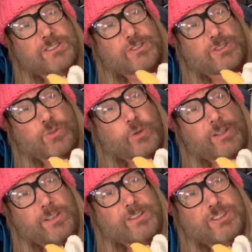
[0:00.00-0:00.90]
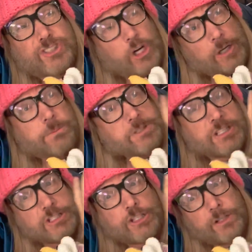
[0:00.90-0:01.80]
Twitter terms
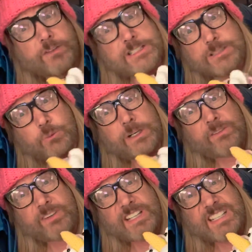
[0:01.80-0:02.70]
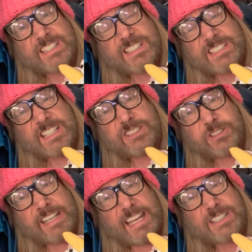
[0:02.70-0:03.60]
of service or whatever it is that says you
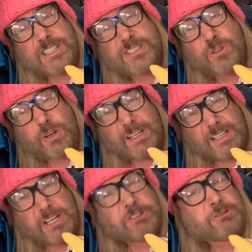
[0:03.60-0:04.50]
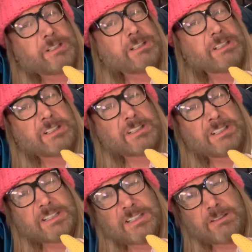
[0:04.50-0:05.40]
can't destroy a country?
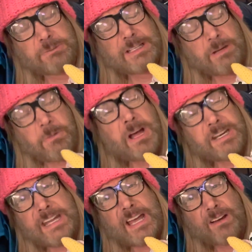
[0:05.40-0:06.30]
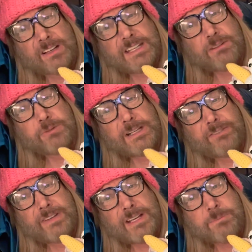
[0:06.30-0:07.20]
Come on now, get rid
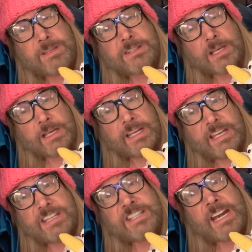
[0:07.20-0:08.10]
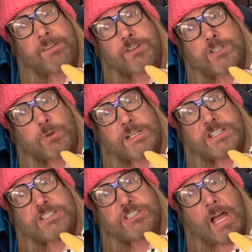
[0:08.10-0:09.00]
of him. He's not even doing
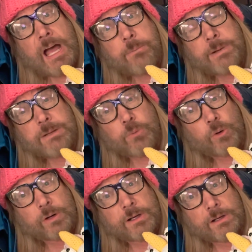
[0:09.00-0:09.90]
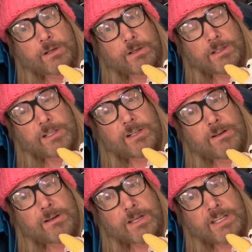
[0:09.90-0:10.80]
his job anymore. You
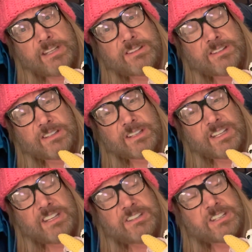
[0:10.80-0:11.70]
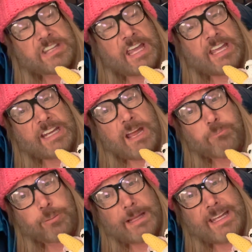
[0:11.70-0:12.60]
know, he's just hanging out
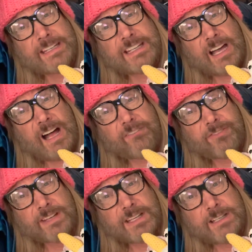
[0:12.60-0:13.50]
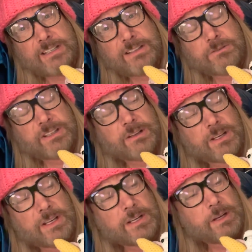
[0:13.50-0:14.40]
and playing golf.
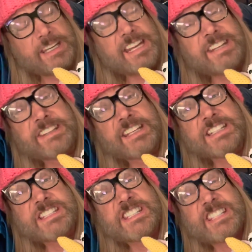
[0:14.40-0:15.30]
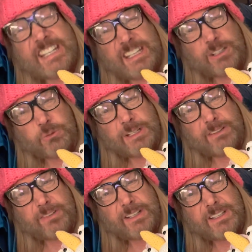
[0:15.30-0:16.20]
He needs to concede or
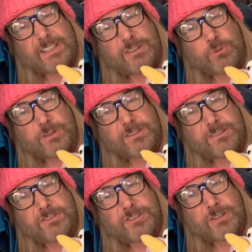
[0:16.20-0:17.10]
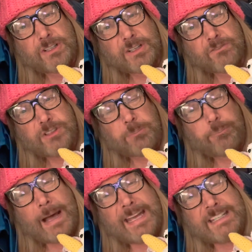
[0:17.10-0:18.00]
whatever you do to
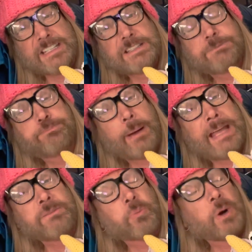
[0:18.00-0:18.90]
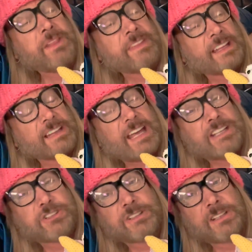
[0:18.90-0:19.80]
Biden, because Biden won the
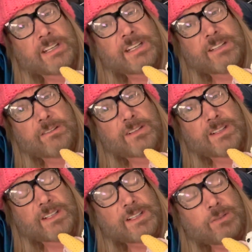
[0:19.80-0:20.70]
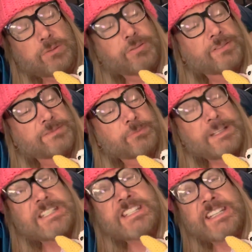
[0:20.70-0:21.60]
election. We
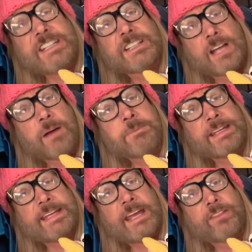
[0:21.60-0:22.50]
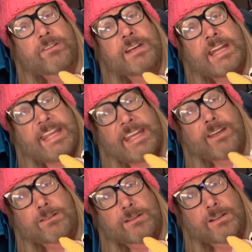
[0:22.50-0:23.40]
just need to come together and
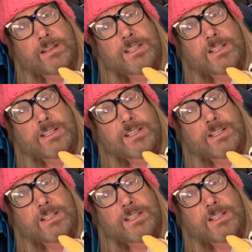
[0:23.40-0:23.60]
heal.